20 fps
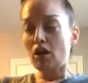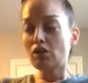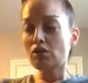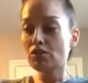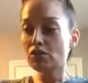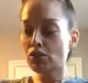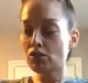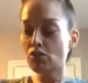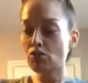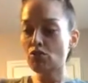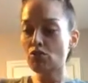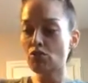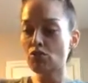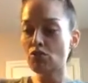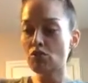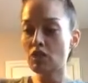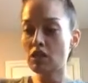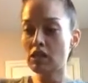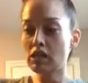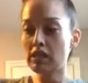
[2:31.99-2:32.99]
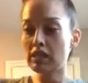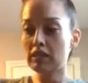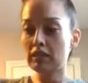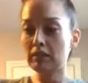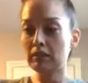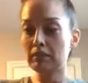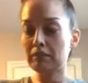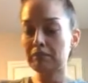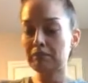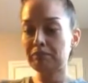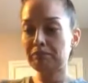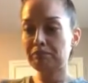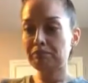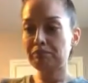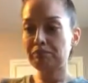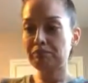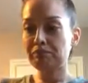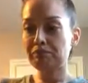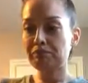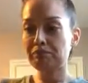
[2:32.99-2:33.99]
Also,
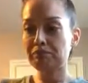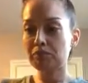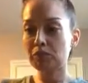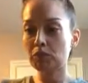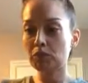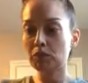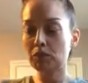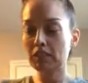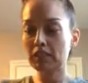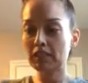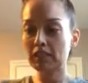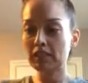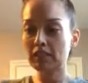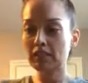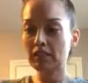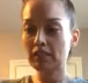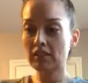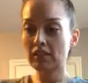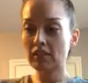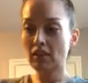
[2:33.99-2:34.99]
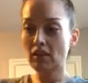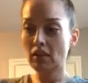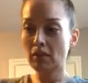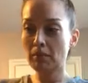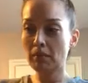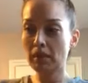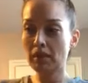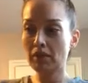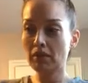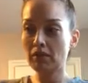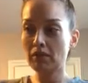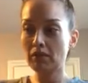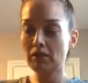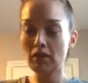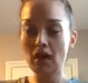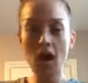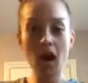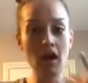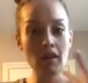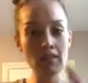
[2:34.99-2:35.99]
what is there to talk about?
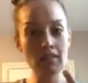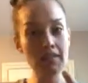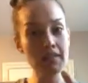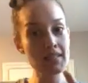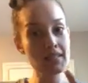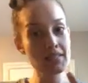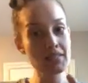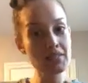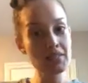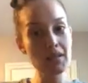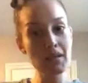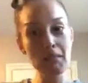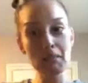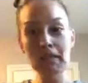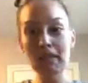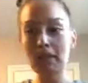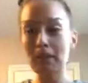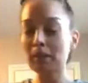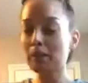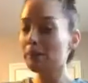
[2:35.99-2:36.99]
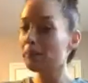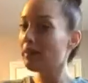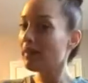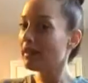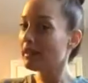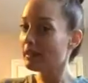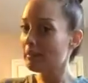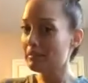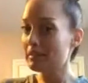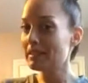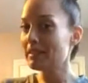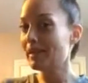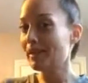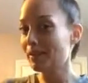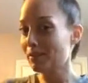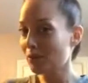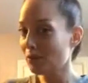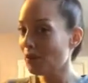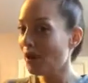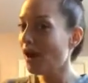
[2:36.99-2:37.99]
Holidays are coming up, and let me
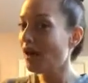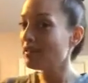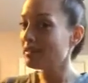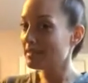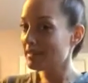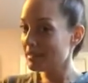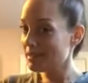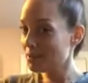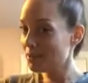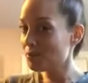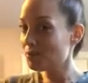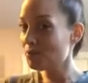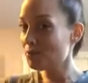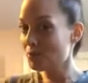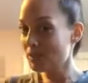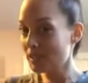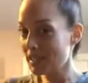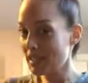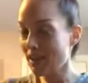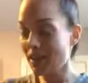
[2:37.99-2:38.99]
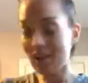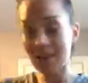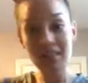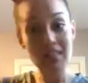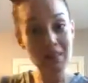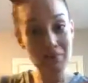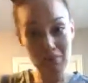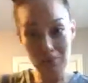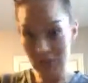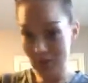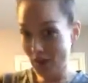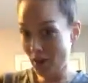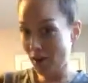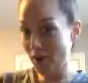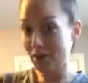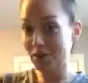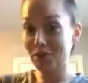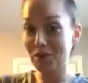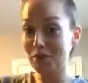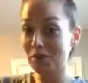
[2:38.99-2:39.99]
tell you, holidays are really hard. They've been
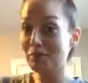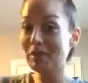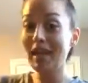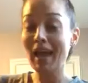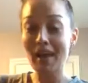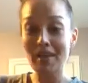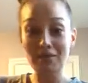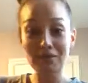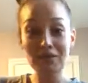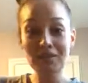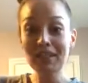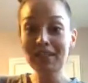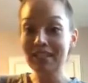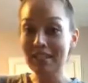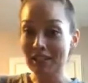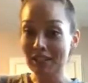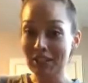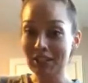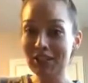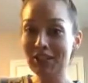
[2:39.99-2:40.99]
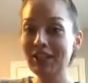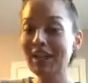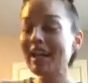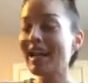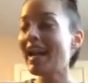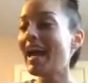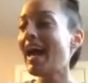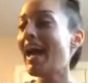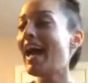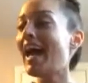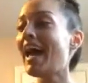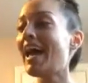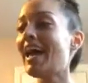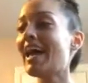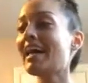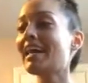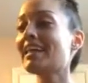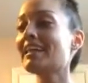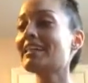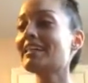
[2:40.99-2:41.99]
hard for me every year,
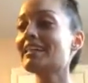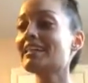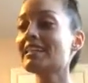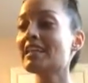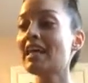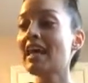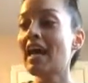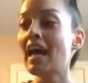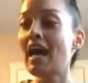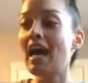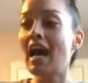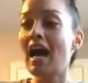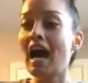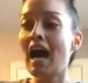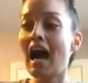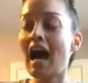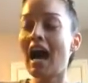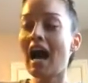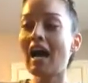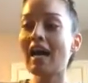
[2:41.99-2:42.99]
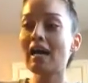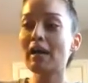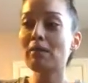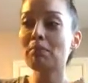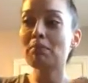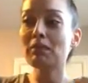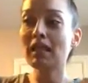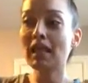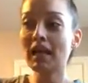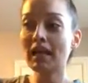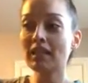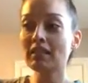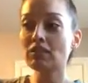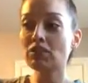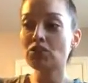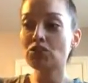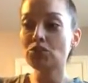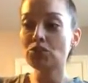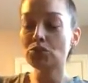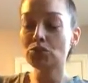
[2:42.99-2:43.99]
and I plan
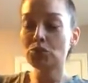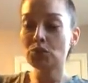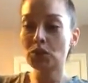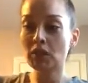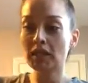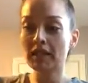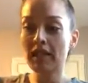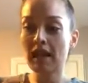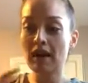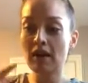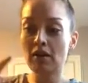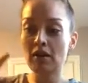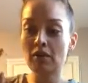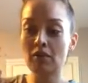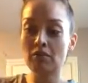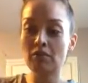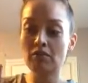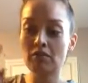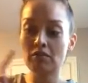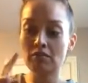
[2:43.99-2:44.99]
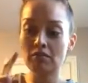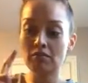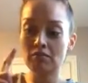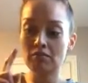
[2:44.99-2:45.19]
to work out